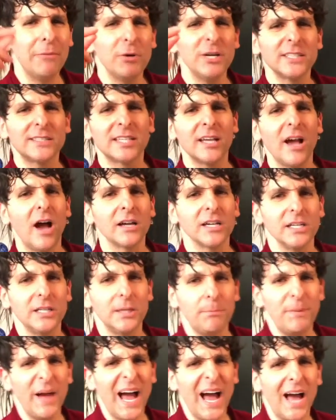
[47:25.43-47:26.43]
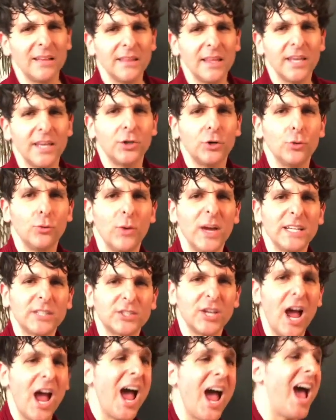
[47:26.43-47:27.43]
we're talking about Little
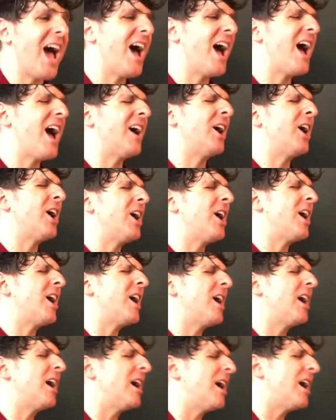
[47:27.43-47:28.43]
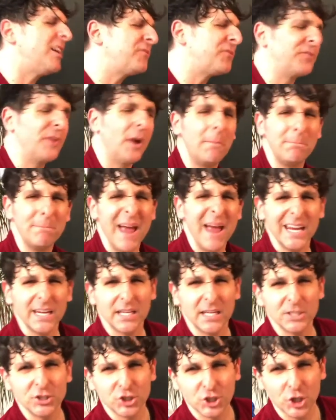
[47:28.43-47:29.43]
Richard from
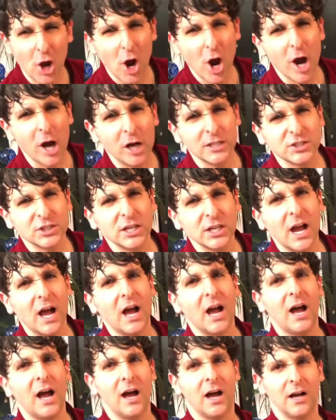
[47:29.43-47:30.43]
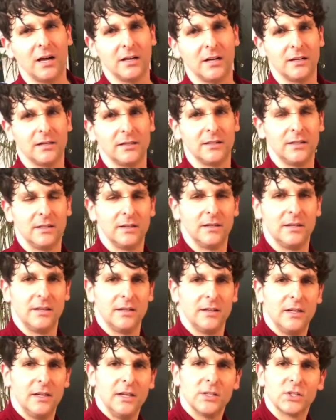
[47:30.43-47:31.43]
Macon, Georgia.
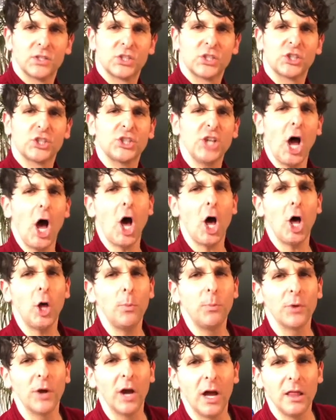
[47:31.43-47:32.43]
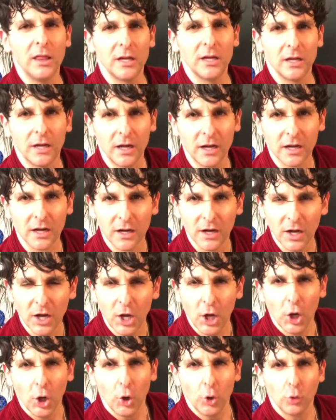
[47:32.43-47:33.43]
Soul brother,
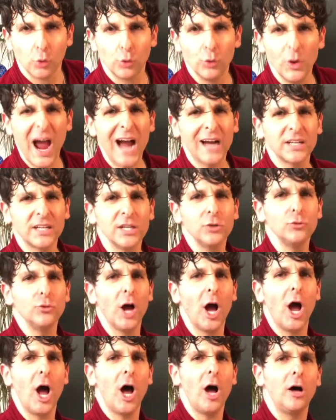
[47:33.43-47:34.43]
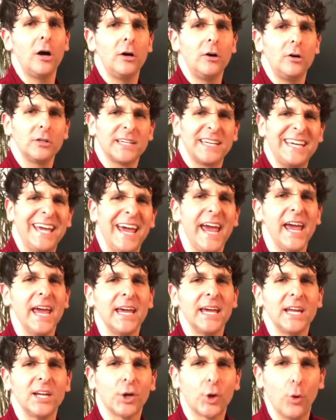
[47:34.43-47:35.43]
rock and roll
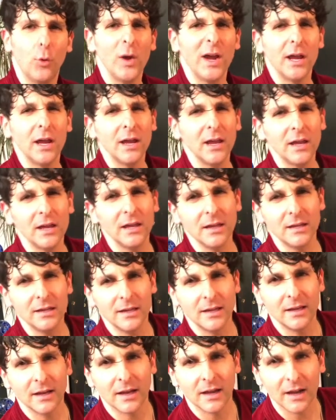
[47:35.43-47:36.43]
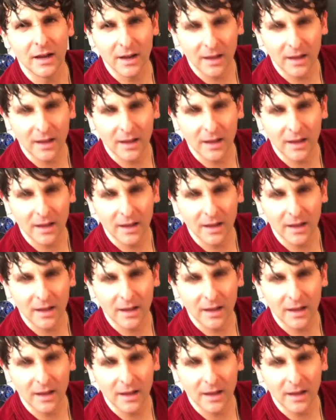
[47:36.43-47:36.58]
king and queen,